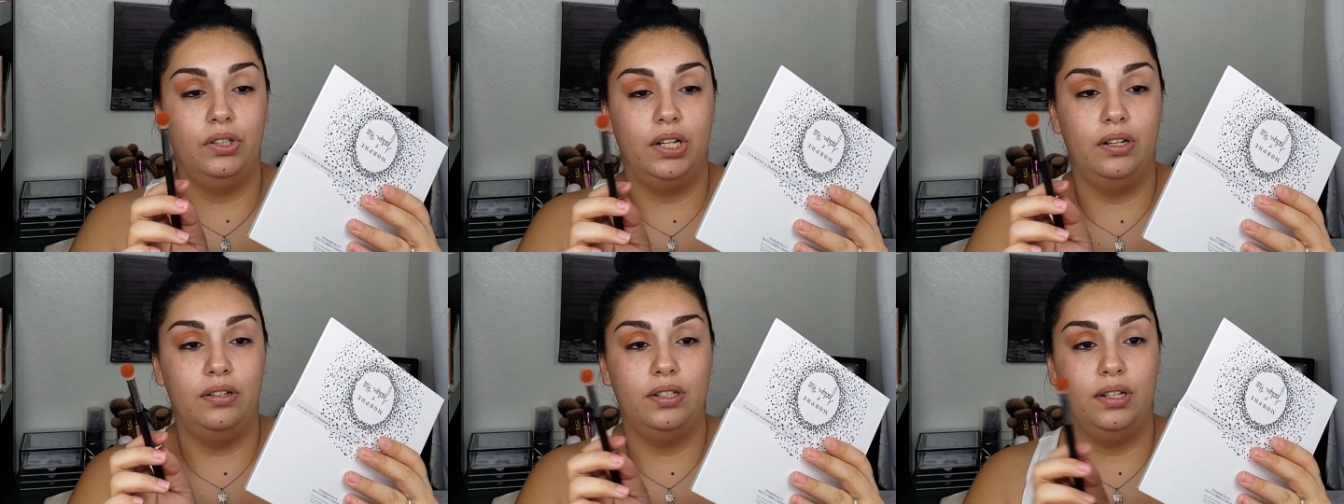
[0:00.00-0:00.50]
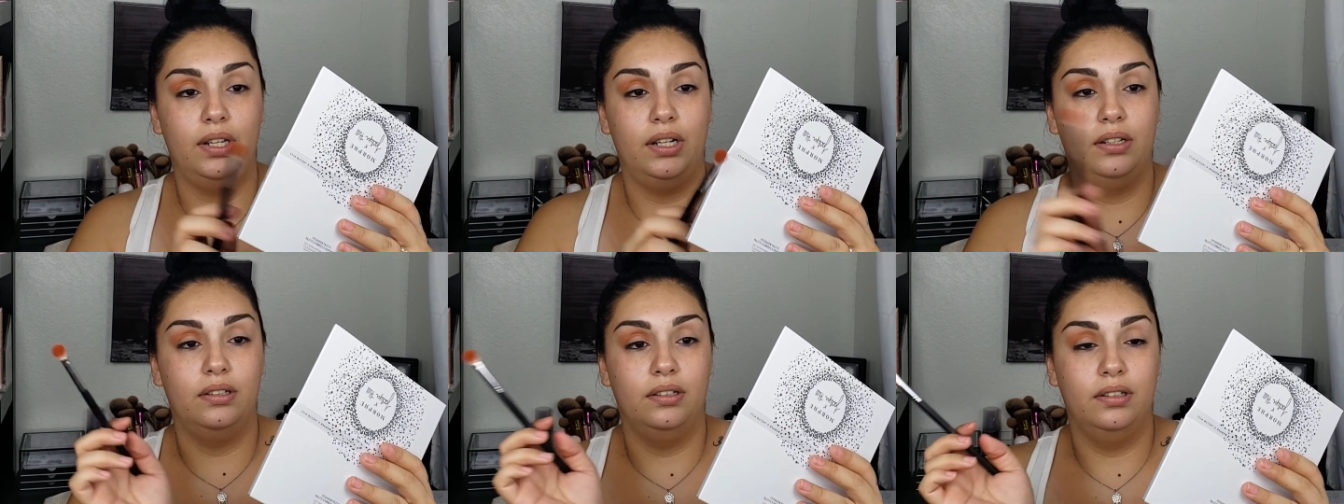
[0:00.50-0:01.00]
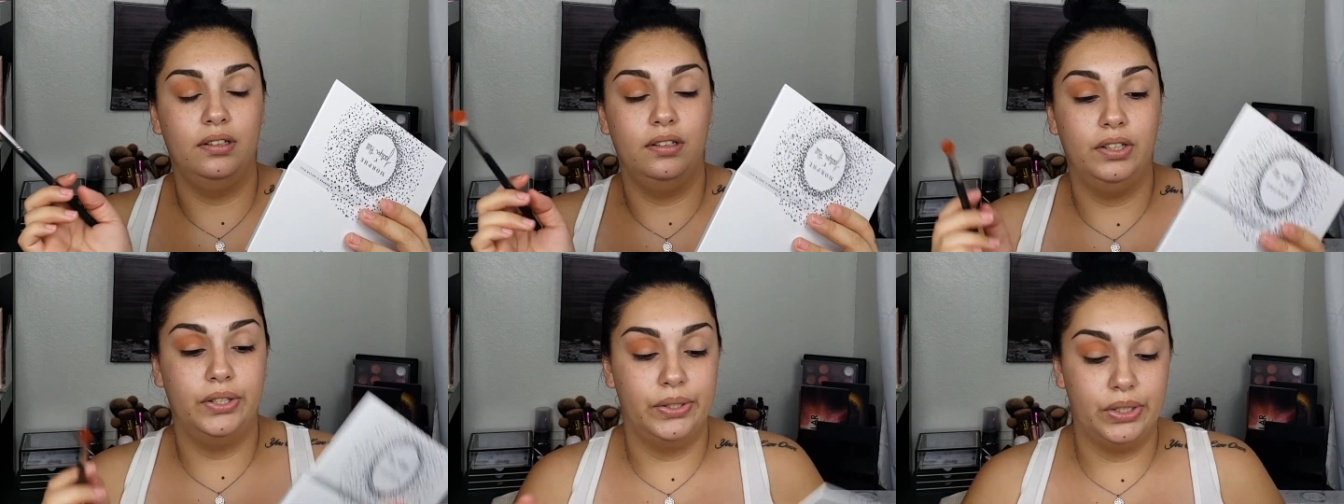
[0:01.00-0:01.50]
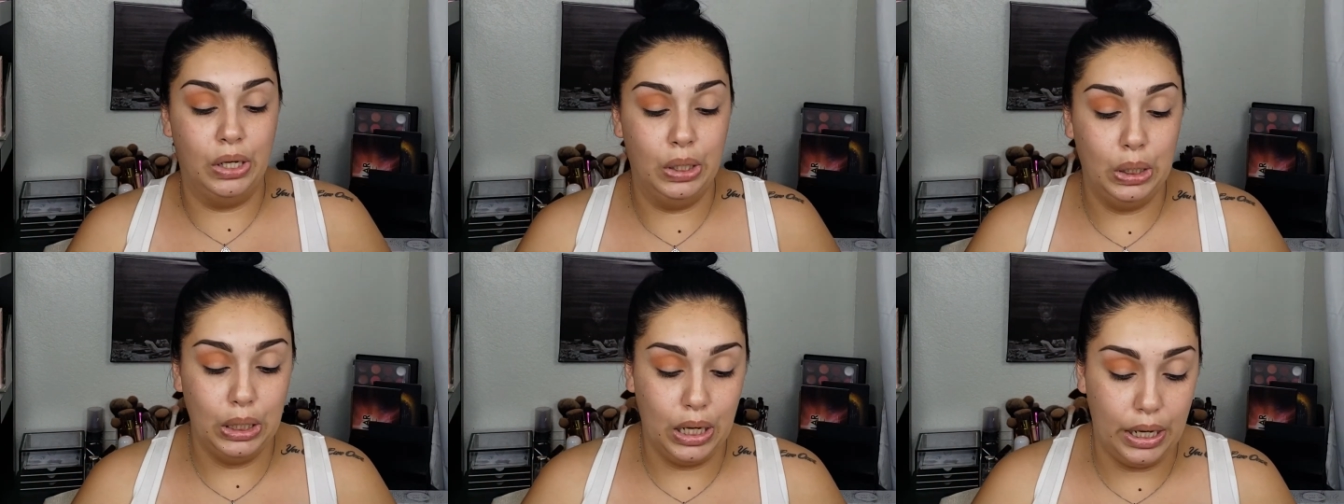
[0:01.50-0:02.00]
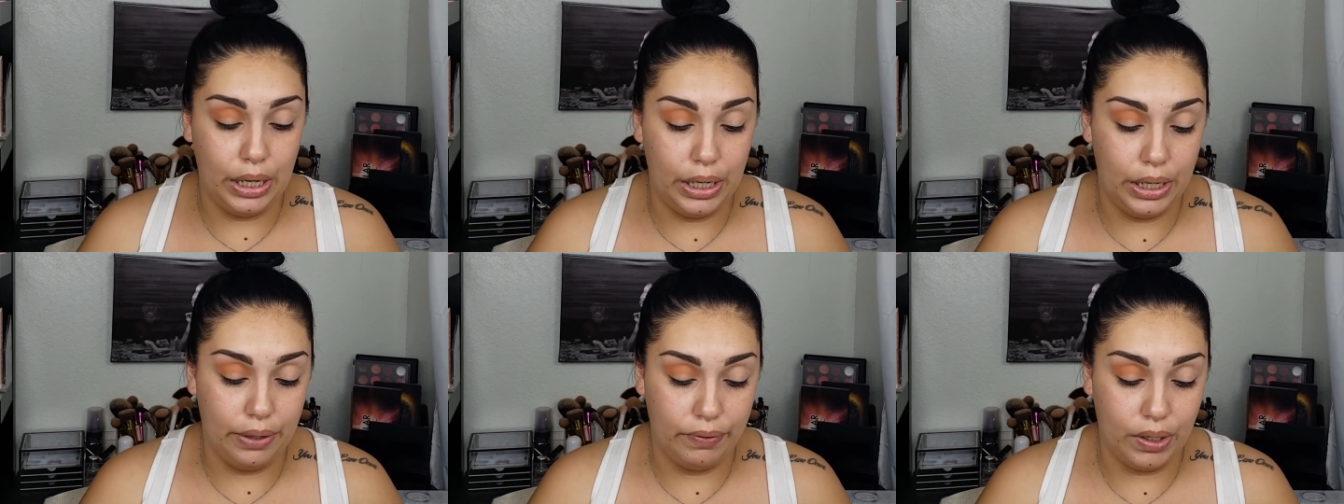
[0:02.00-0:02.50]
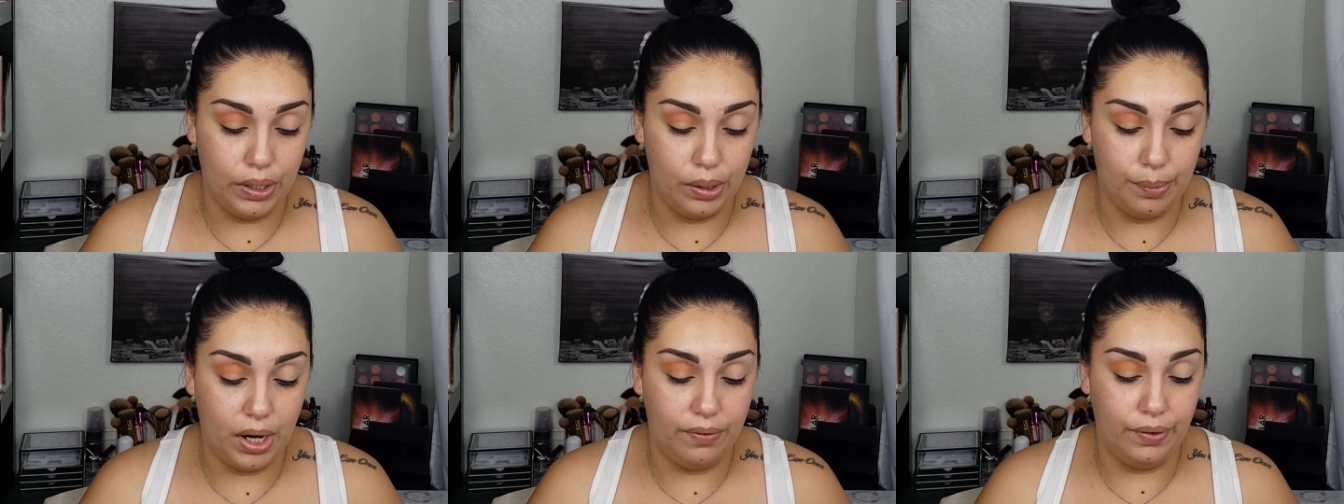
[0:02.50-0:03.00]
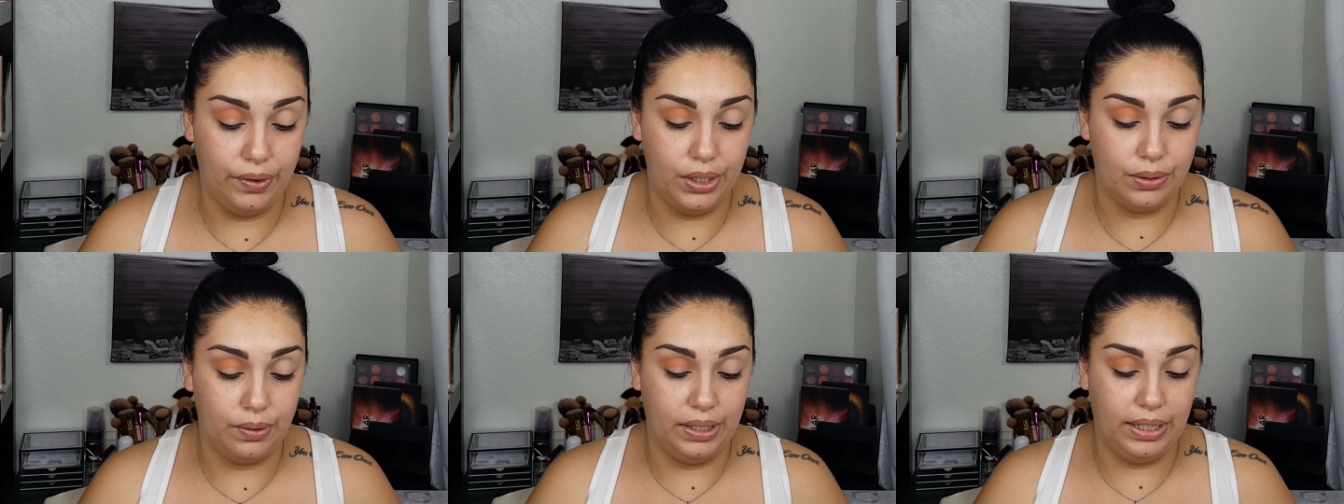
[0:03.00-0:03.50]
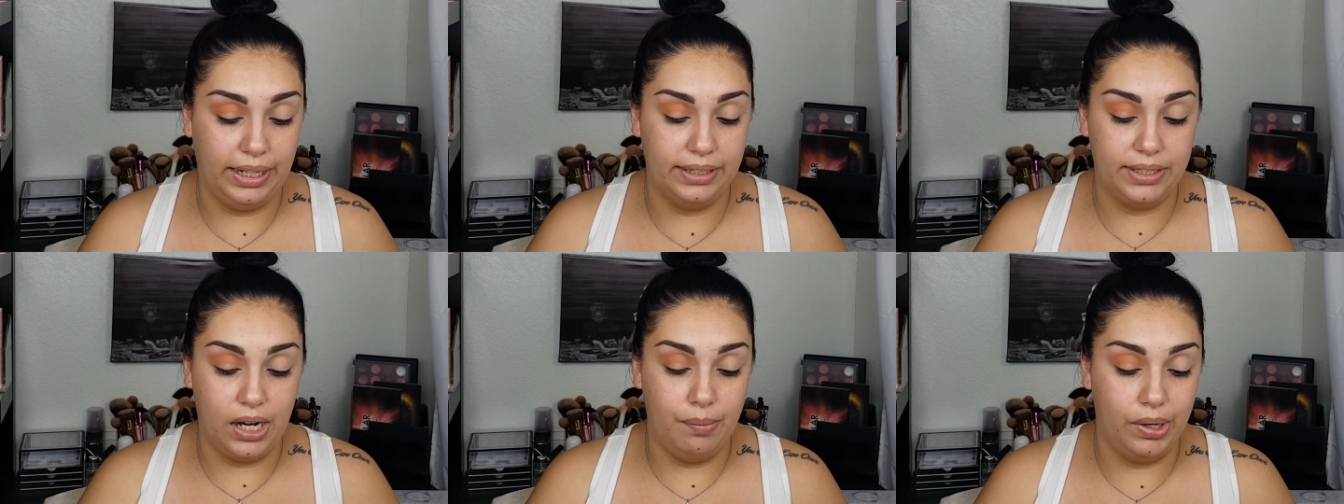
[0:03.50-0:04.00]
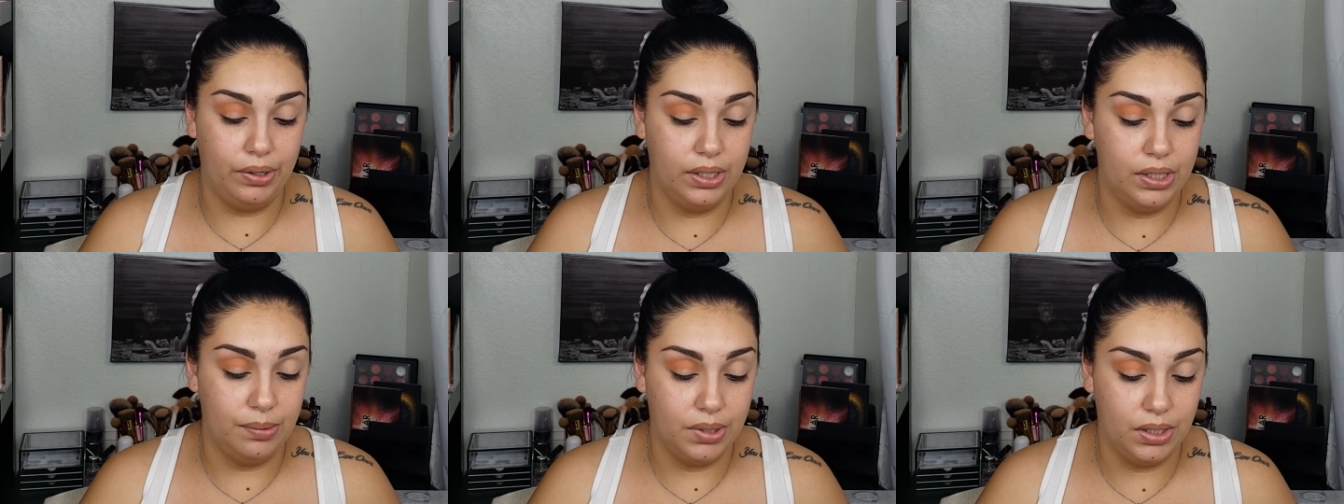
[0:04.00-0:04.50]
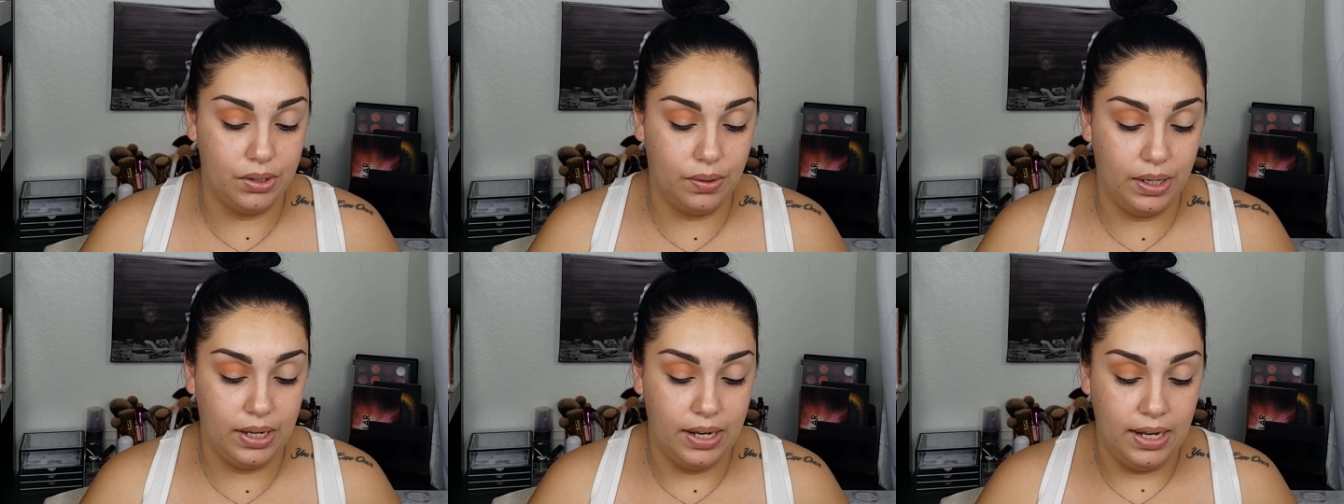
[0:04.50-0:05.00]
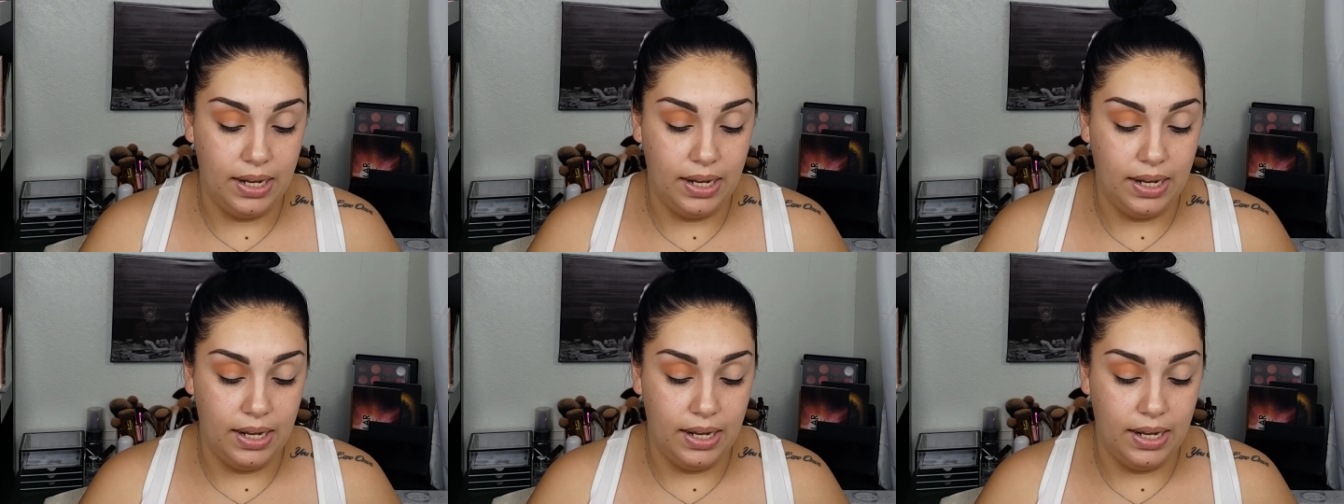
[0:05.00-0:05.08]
can you see that? There's a lot of color payoff on this one. Like I said, I barely dipped into it,